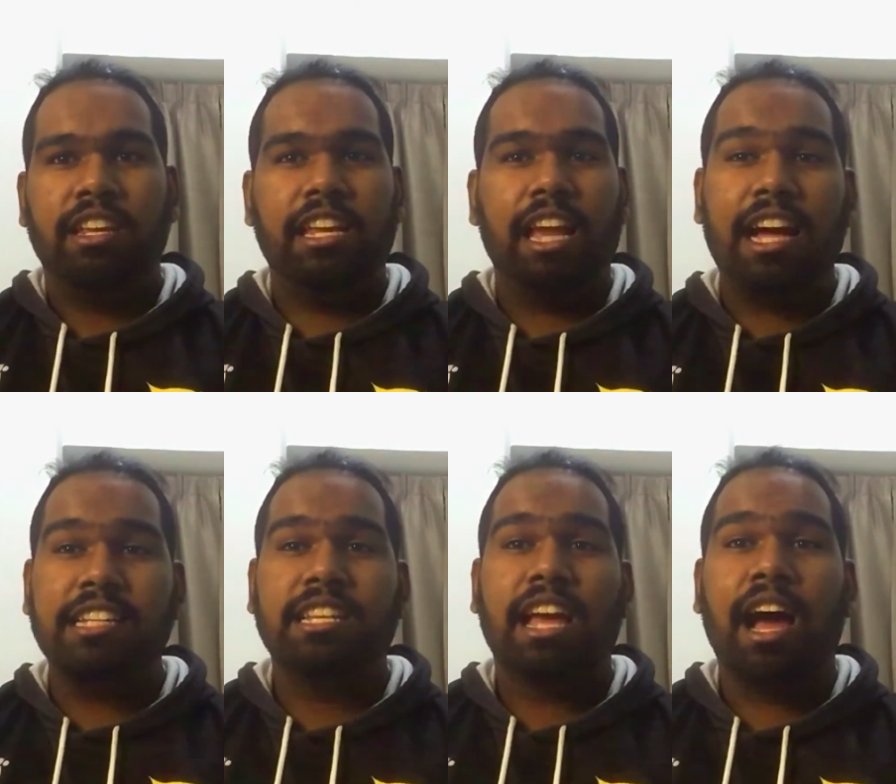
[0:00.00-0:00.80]
He
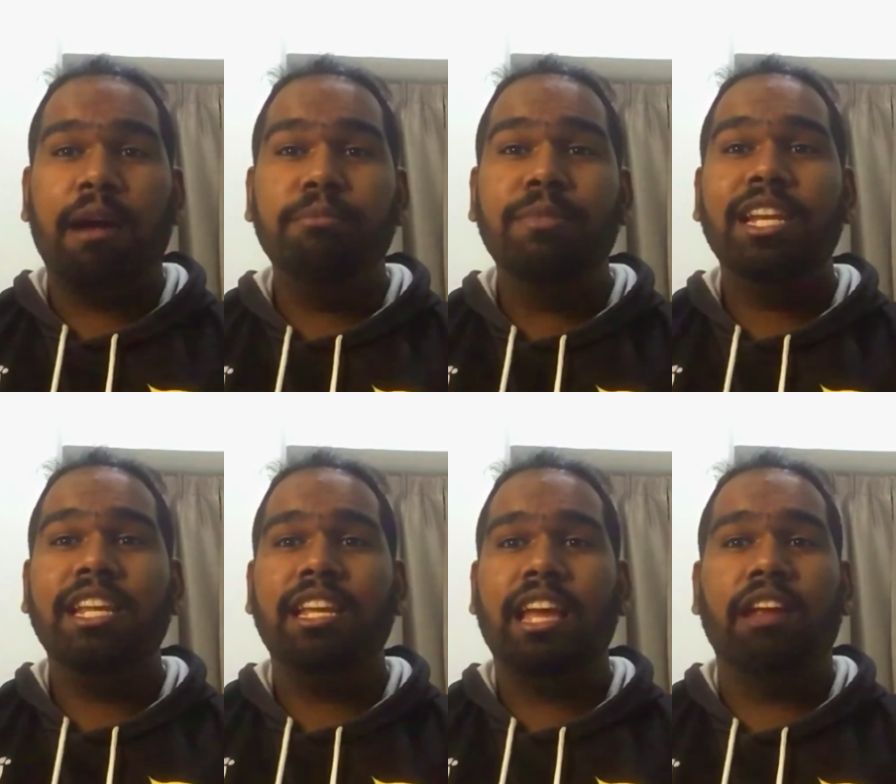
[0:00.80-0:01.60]
asks
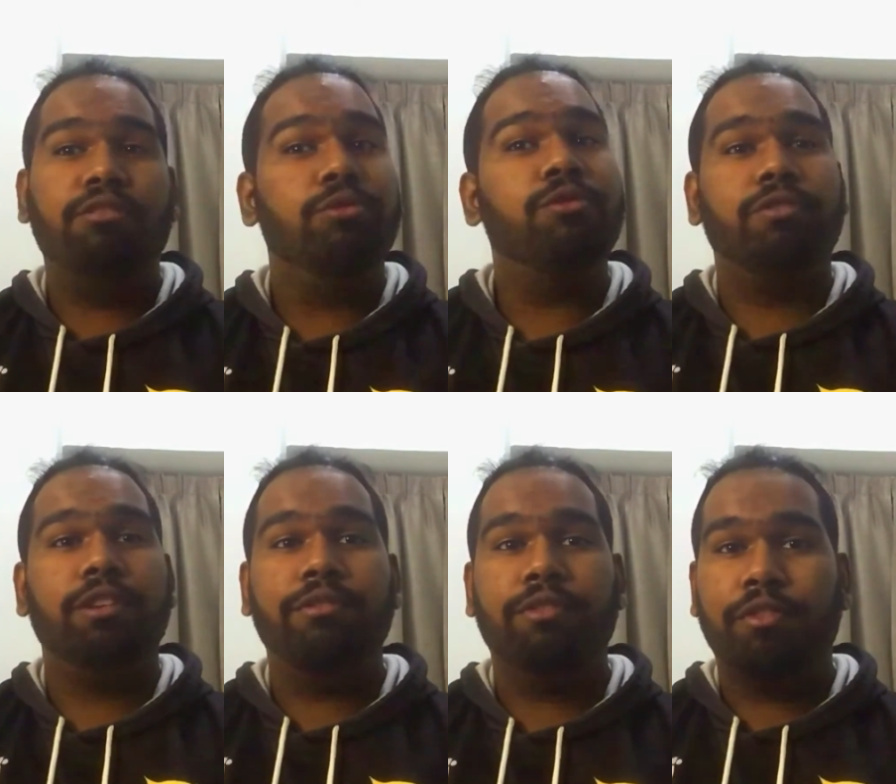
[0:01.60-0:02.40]
humbly and
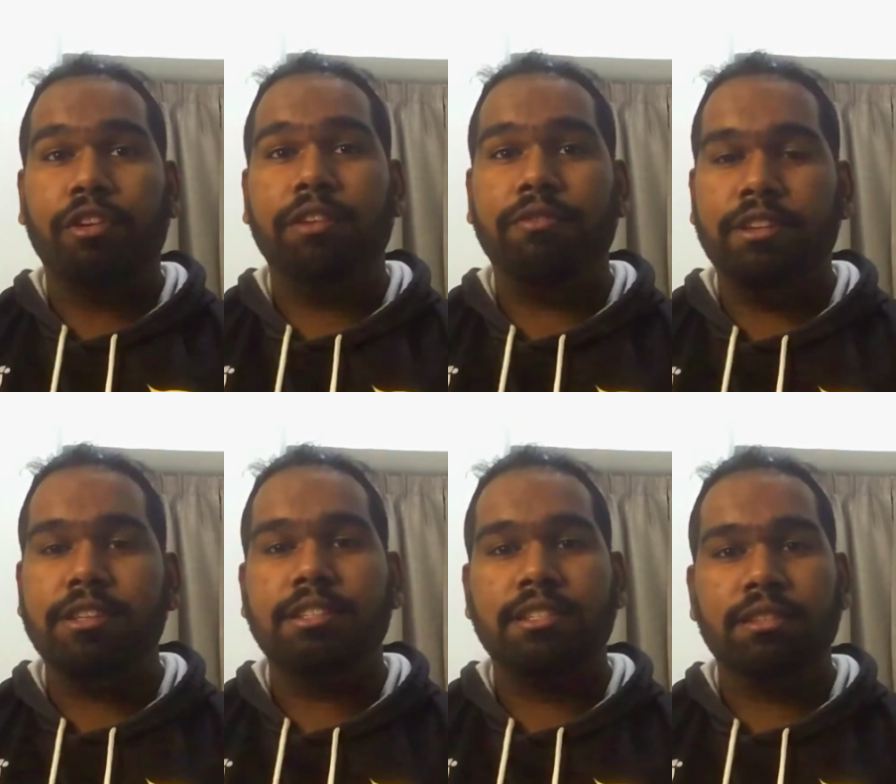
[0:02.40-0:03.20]
truthfully for
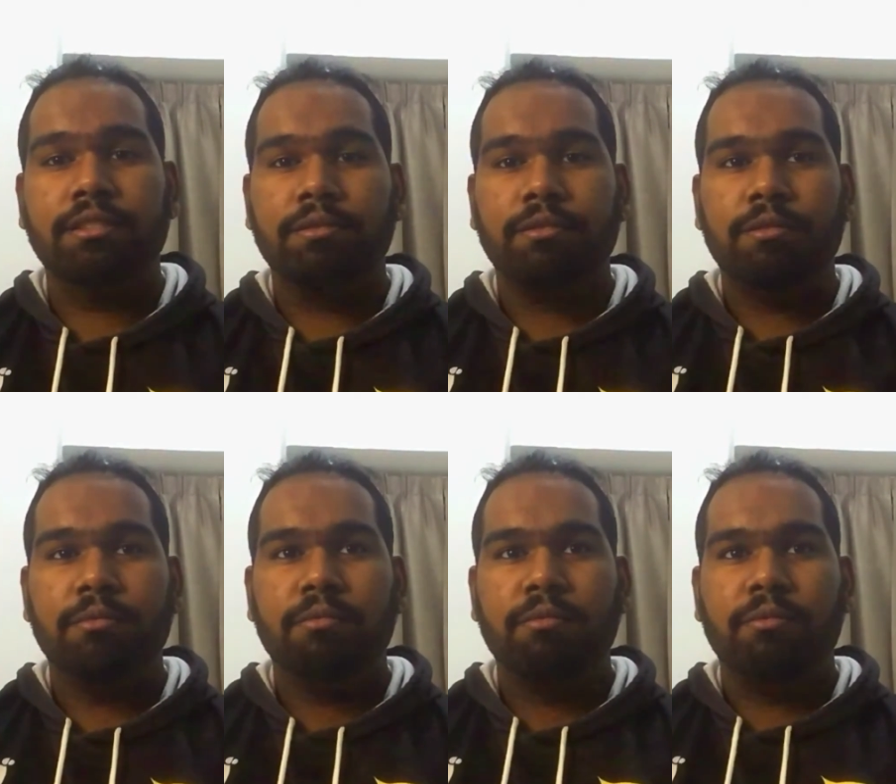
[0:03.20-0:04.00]
forgiveness.
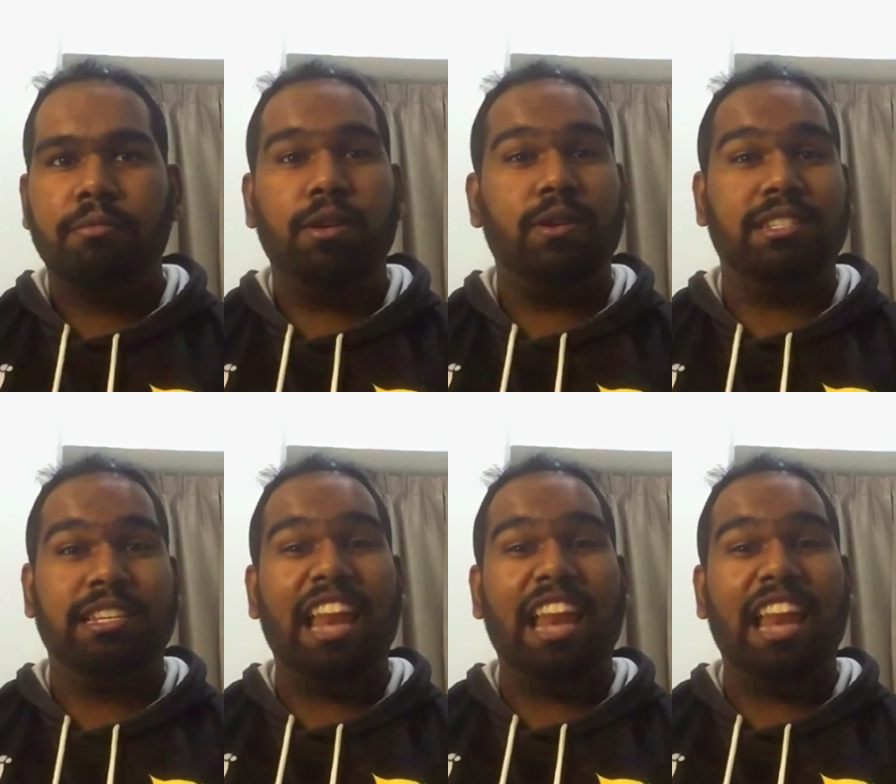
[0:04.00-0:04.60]
Because